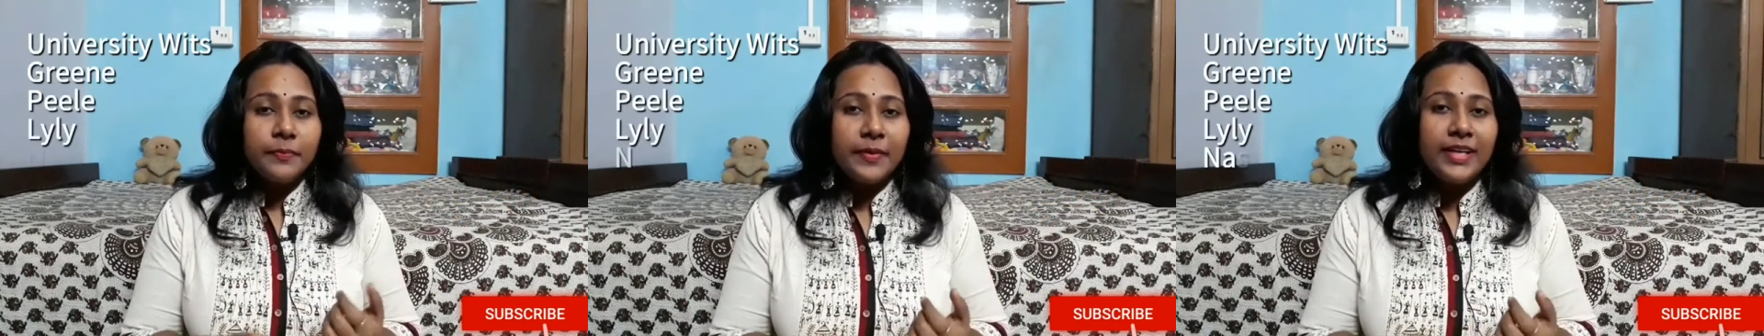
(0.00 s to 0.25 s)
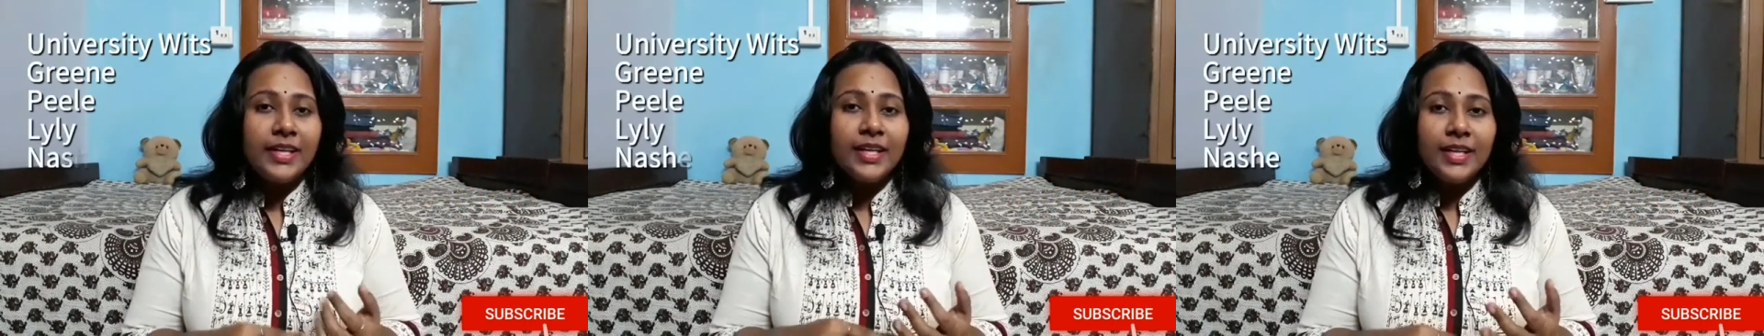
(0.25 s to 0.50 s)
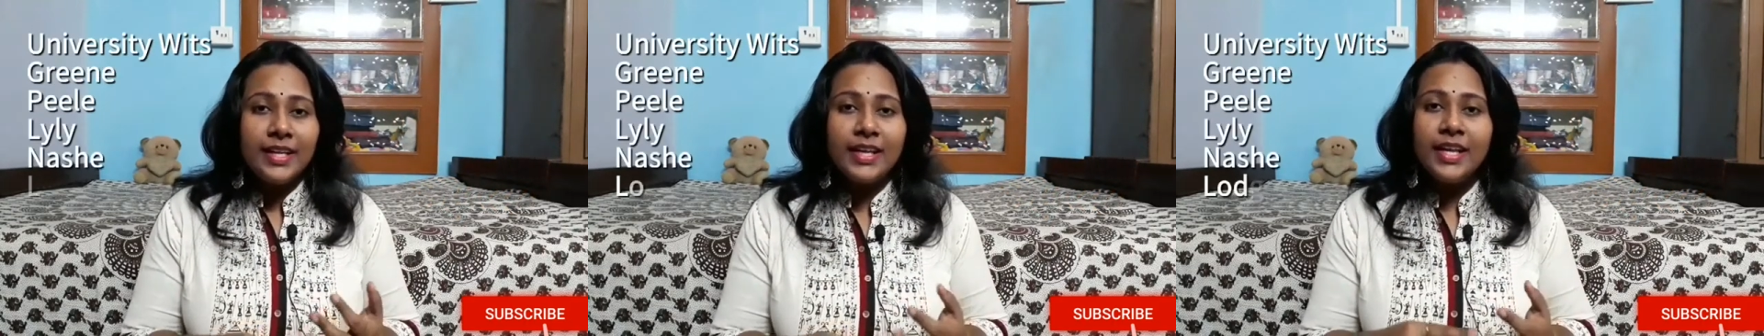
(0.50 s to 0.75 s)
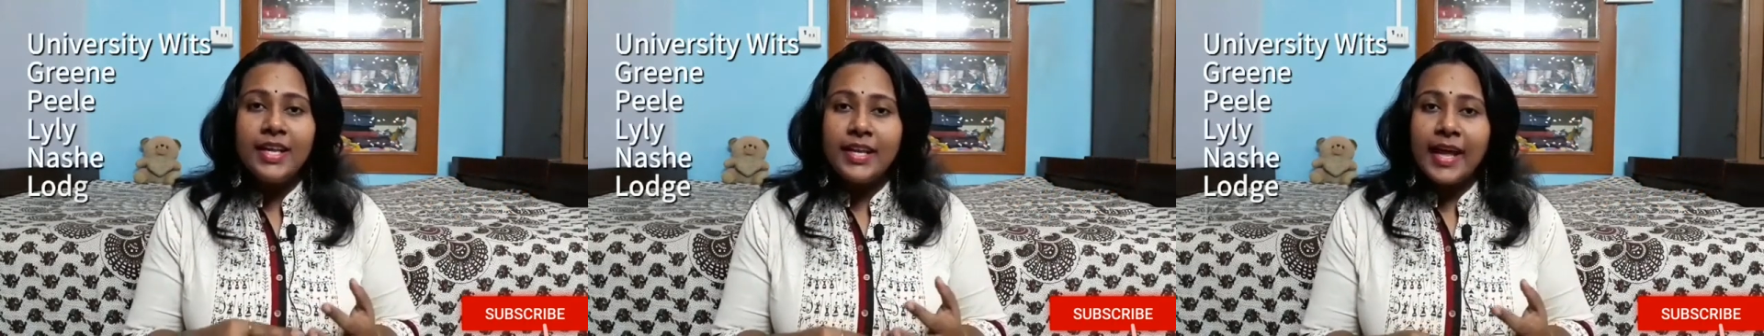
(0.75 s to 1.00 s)
Peel,
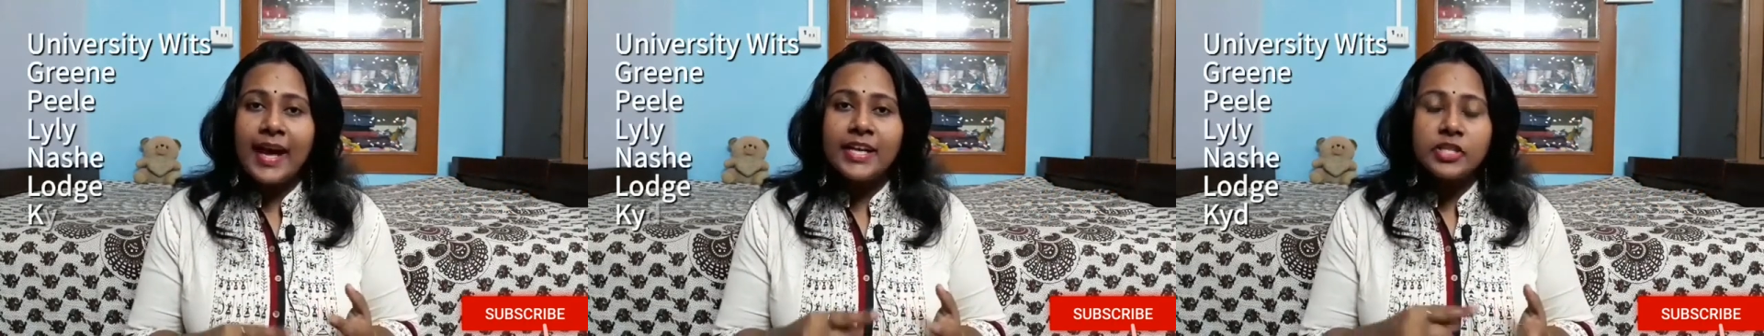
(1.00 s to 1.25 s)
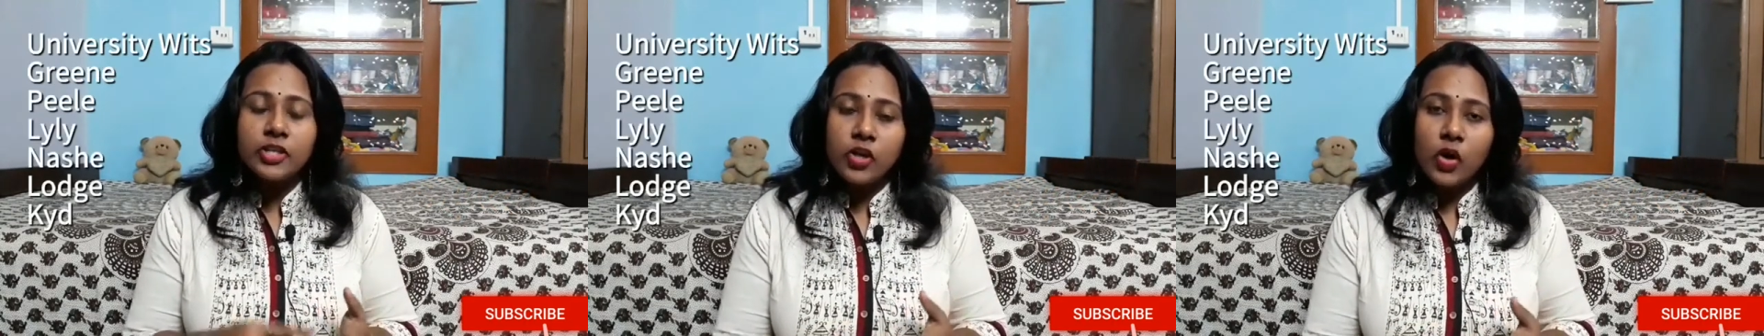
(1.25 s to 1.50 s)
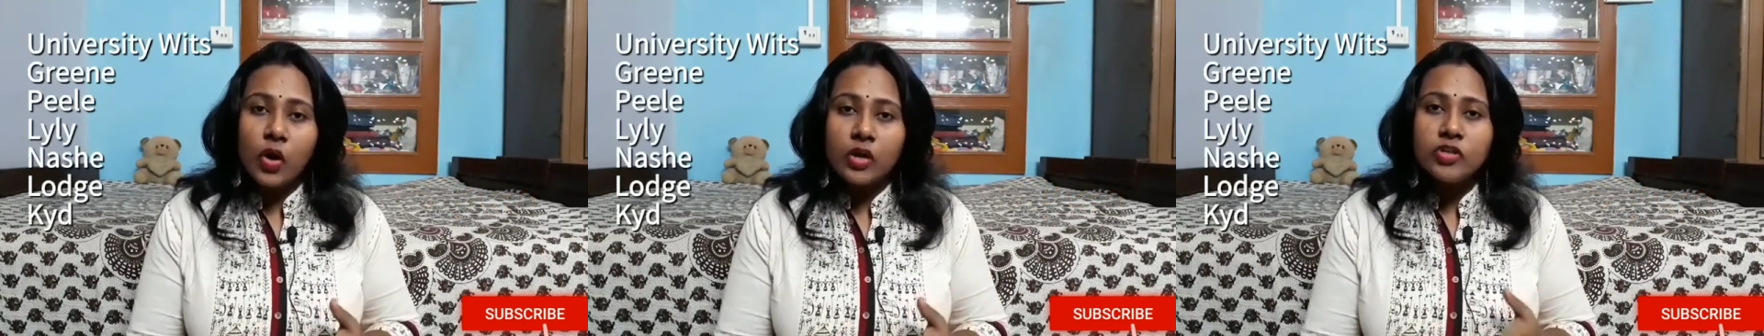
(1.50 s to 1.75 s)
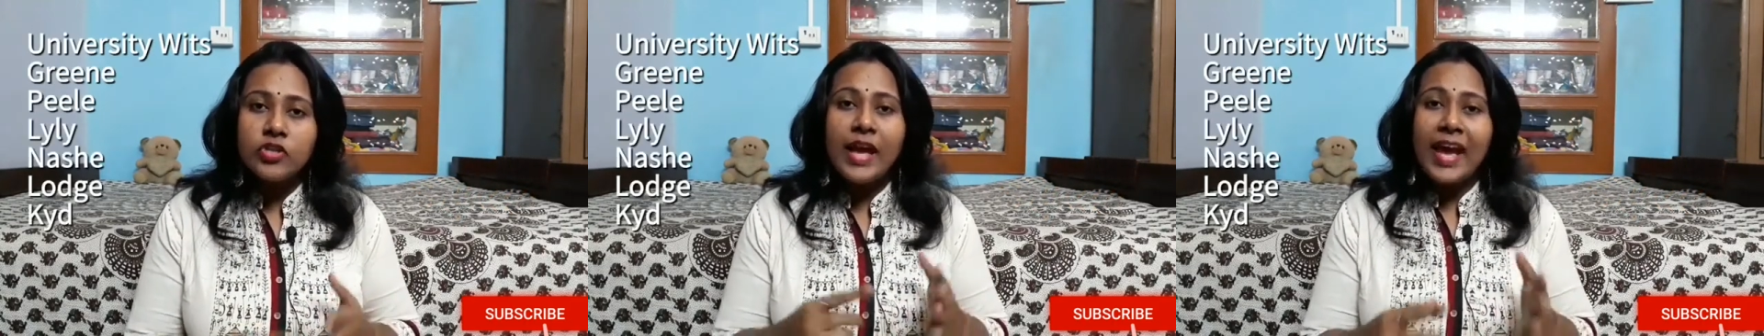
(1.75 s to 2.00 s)
Lily, Nash,
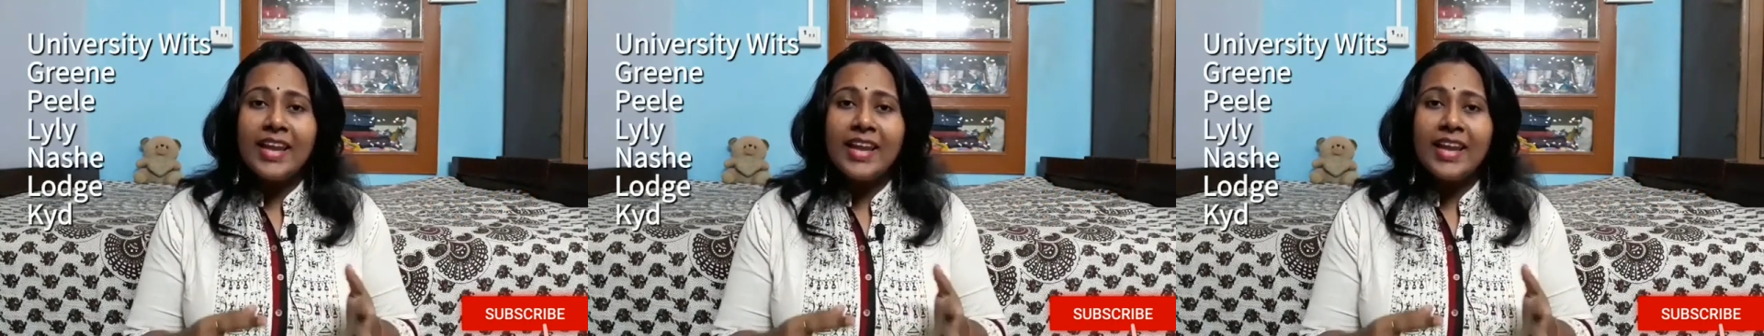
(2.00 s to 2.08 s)
Lodge,